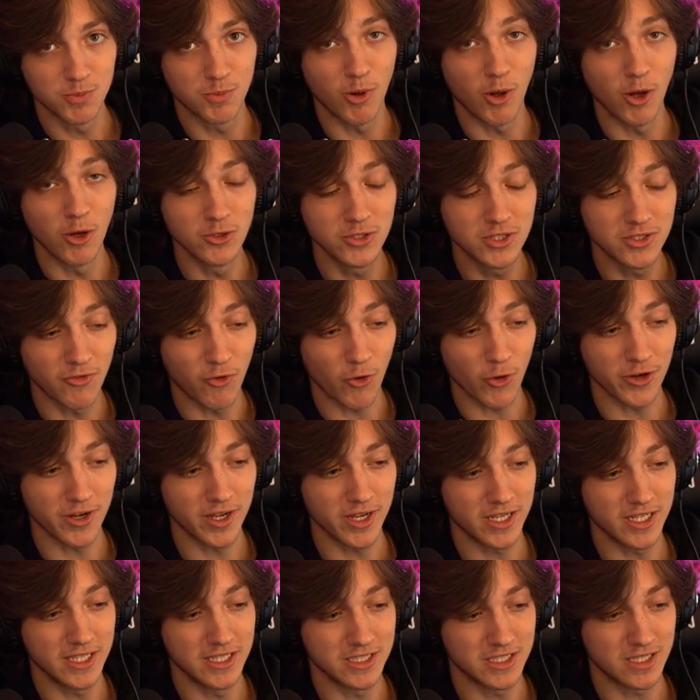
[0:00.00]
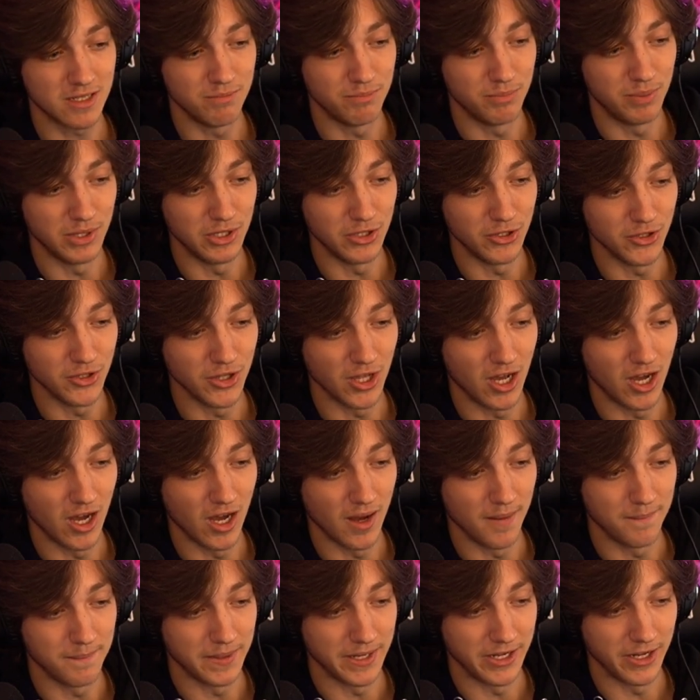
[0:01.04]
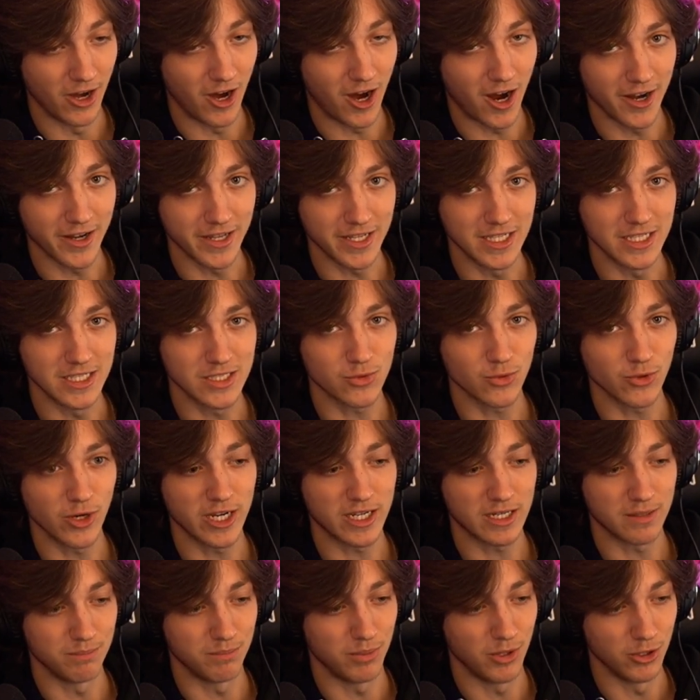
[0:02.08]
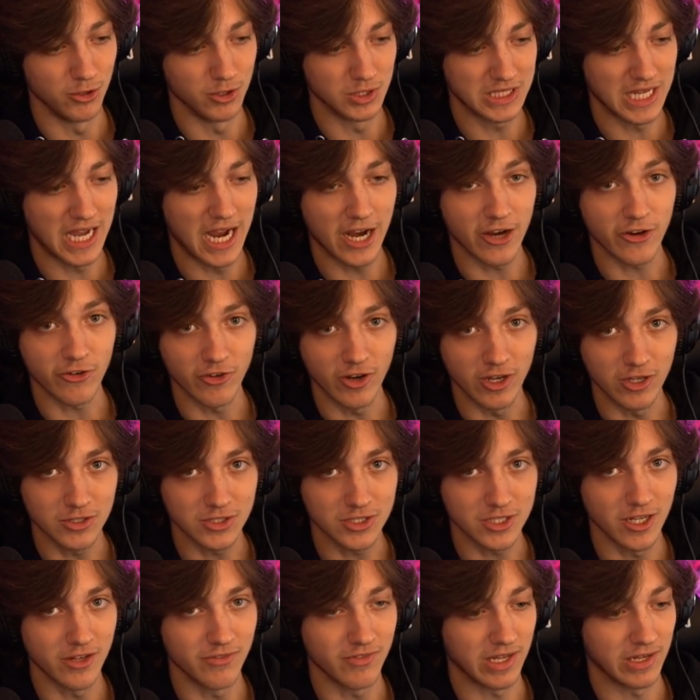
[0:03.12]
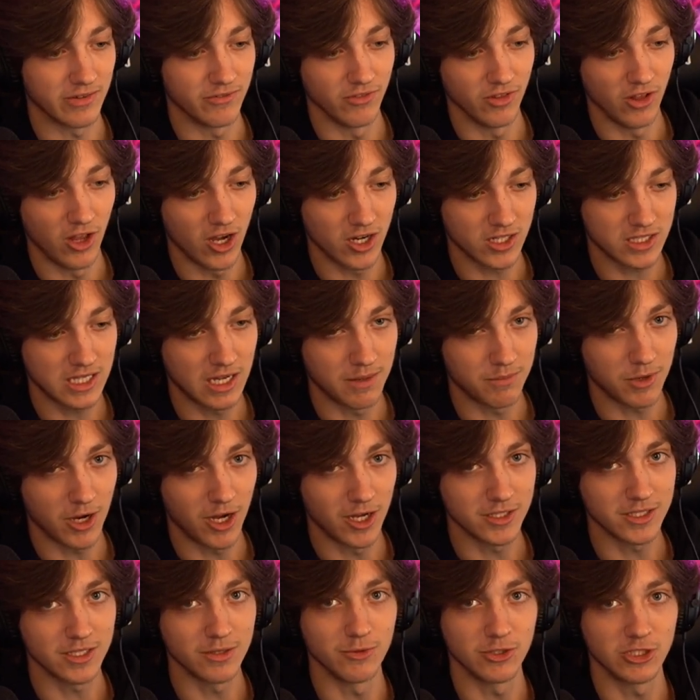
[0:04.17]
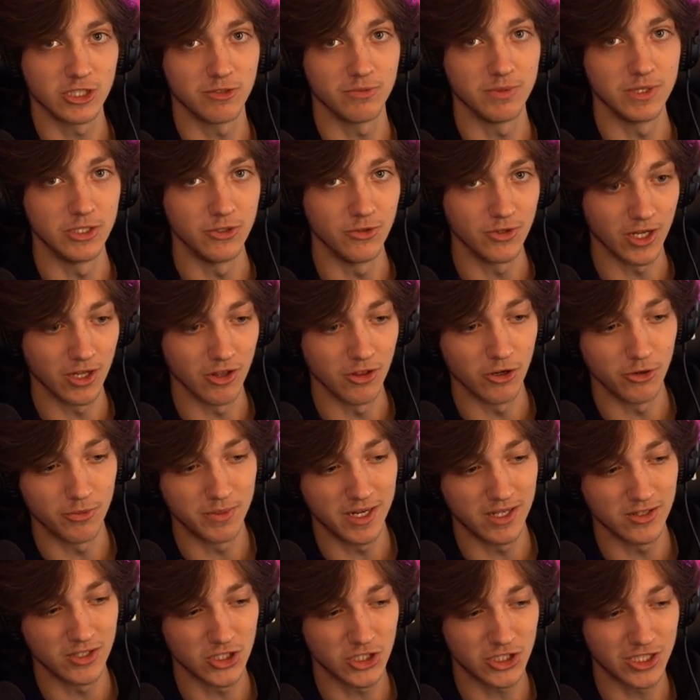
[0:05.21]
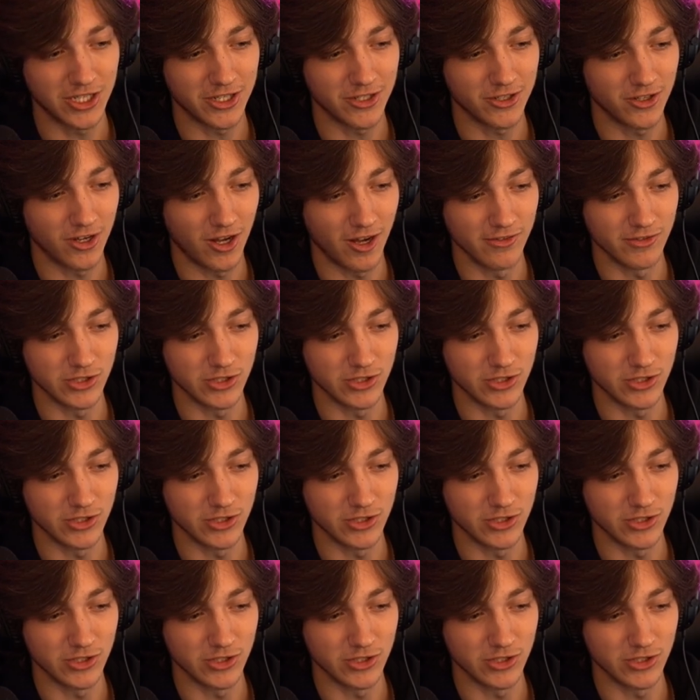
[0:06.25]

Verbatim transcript: post Fortnite is to build up an audience where I can post IRL stuff like vlog type content, which I've been doing a little bit on this channel.